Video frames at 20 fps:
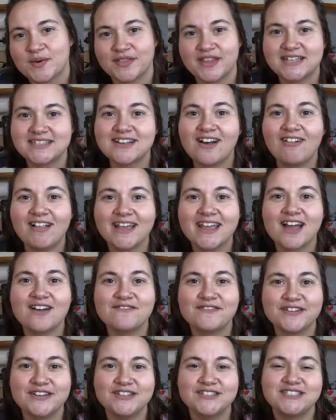Well, that's all I got
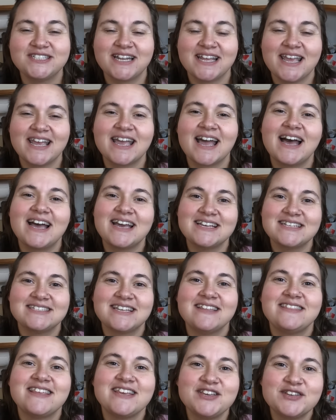for you today, guys.
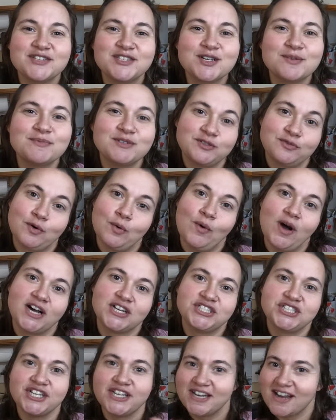Thank you so much for
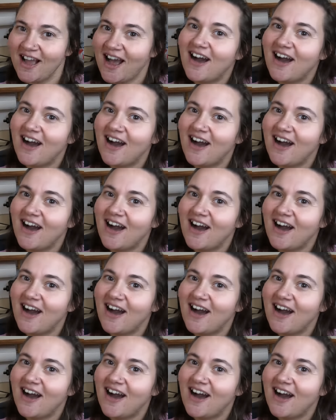watching.